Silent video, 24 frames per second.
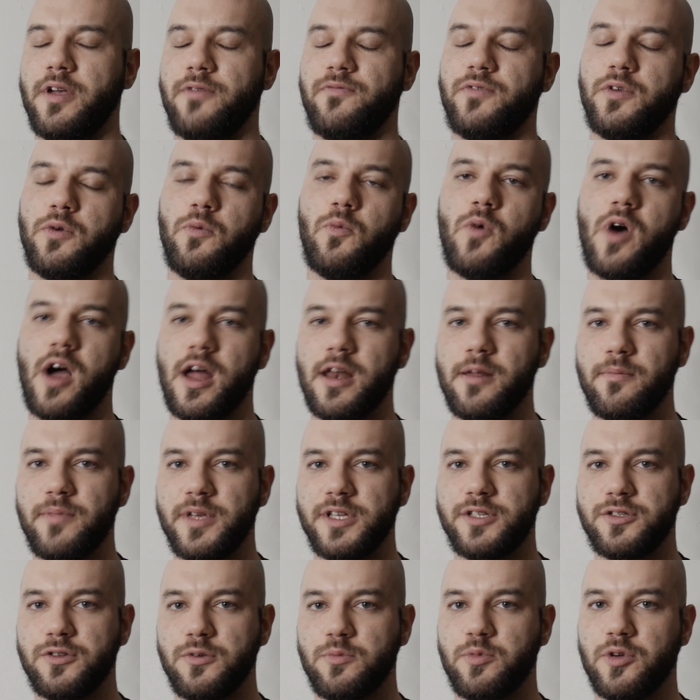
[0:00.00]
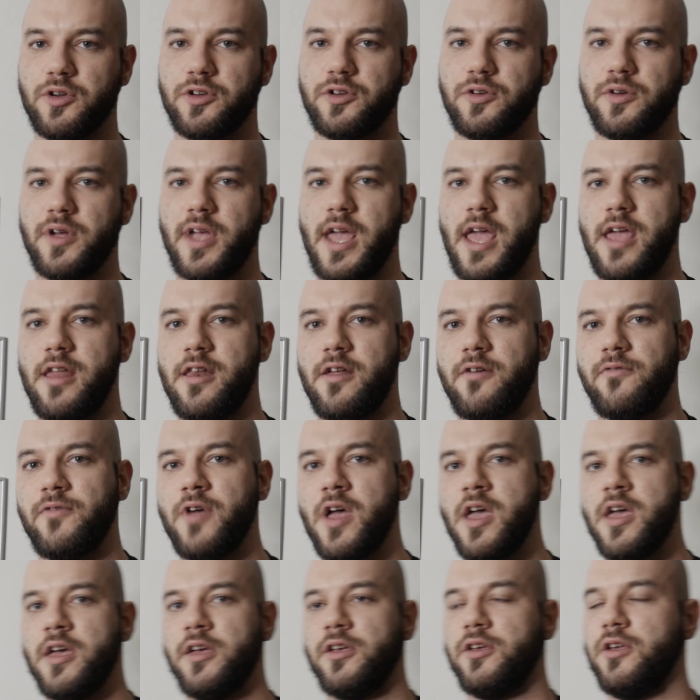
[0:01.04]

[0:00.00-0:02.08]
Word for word: if you want to be super creative